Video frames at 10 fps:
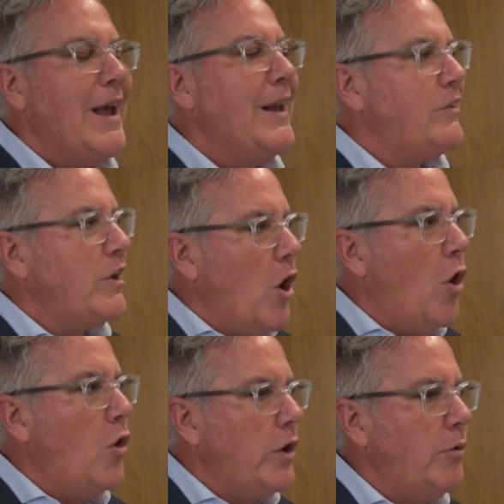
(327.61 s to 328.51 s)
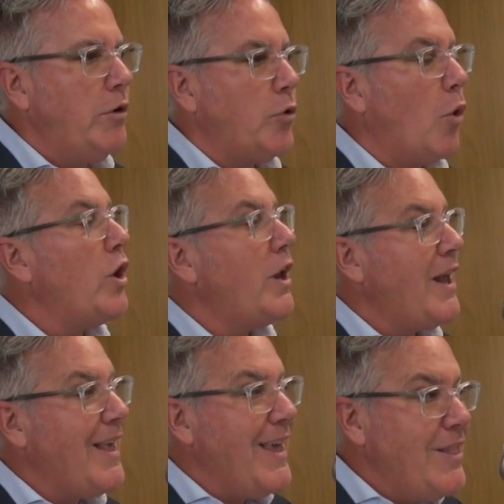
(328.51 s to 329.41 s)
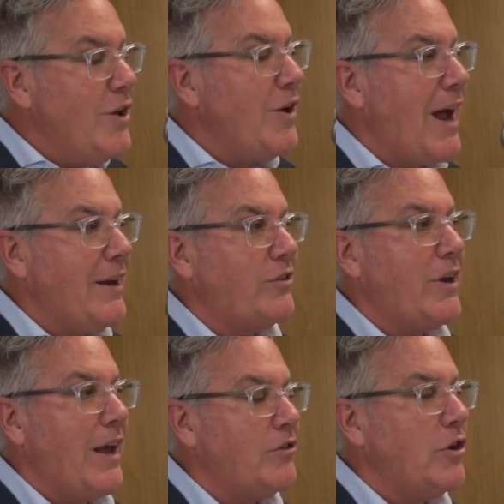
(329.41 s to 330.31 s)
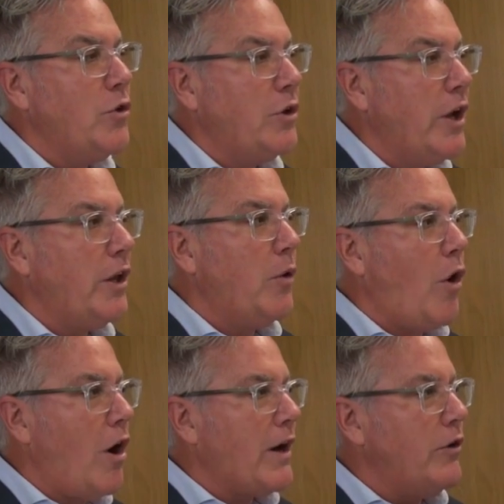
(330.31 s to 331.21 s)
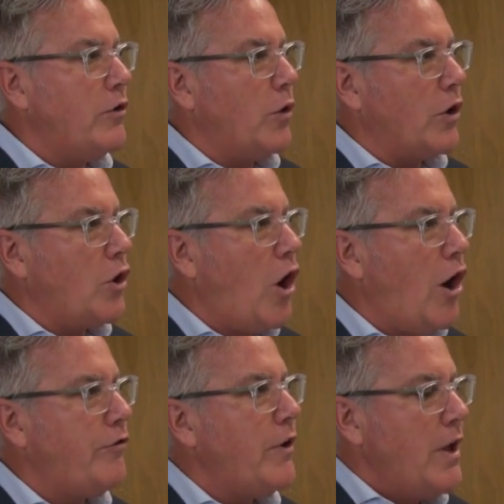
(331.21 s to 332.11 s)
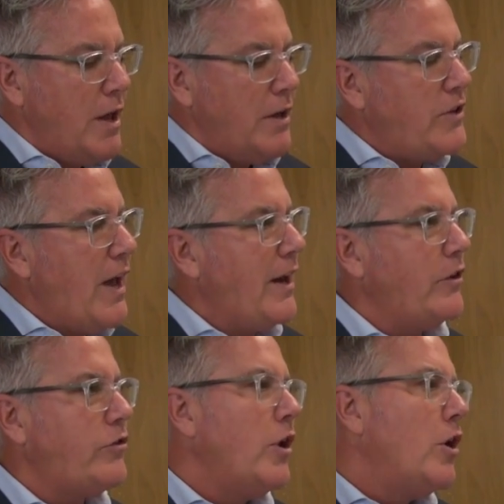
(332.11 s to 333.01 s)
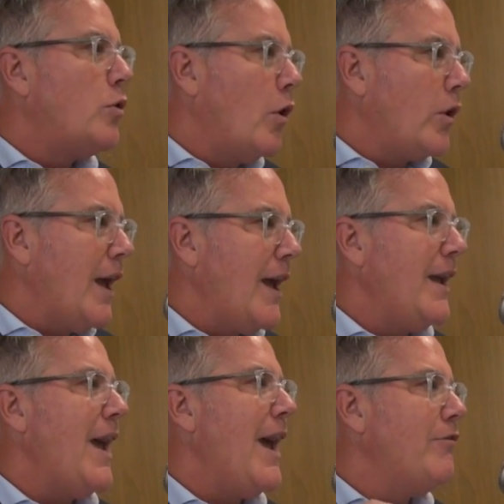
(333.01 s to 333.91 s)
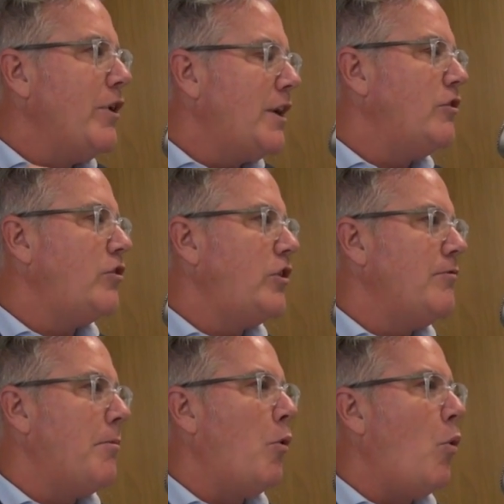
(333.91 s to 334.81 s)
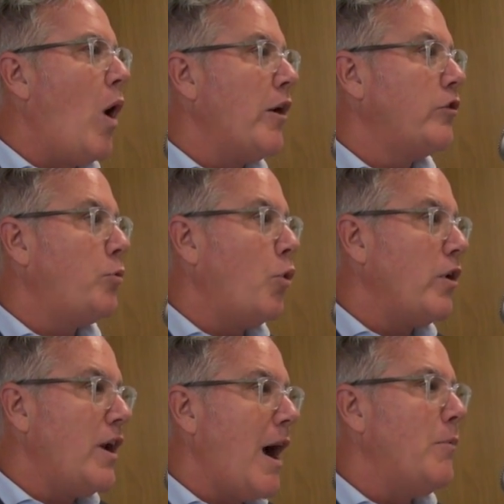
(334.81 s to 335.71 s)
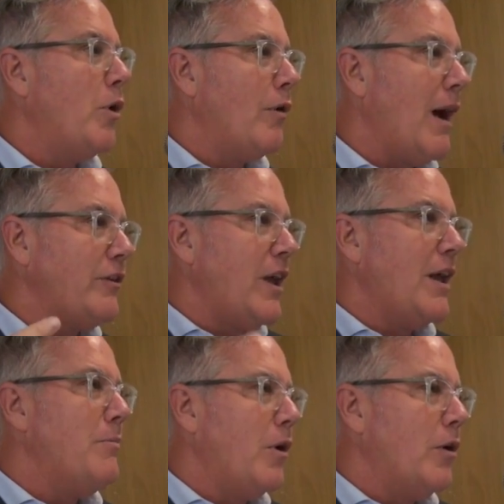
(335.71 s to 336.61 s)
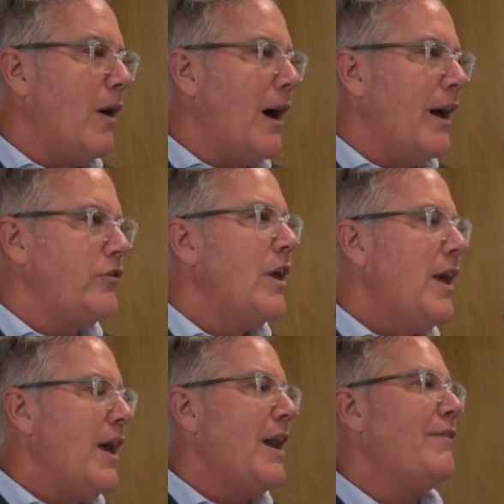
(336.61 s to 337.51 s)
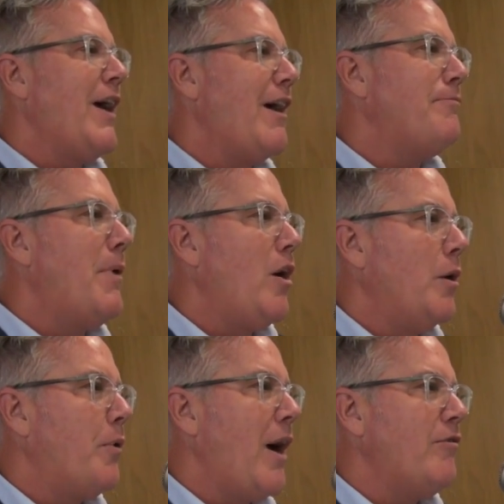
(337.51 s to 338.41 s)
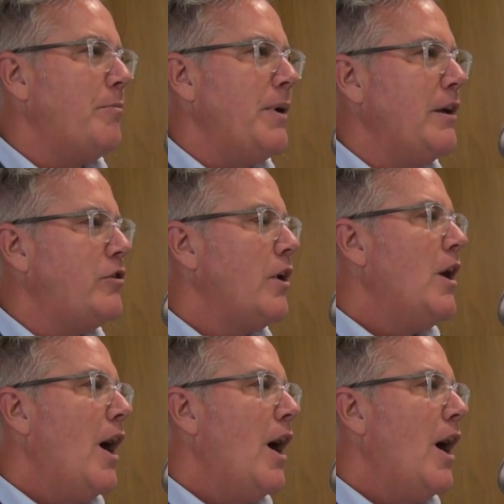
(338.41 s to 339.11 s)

It is the only resort in the United States that you literally walk out your door to golf, tennis, croquet, every conceivable water sport, non-motorized and motorized, and have a half mile of private beach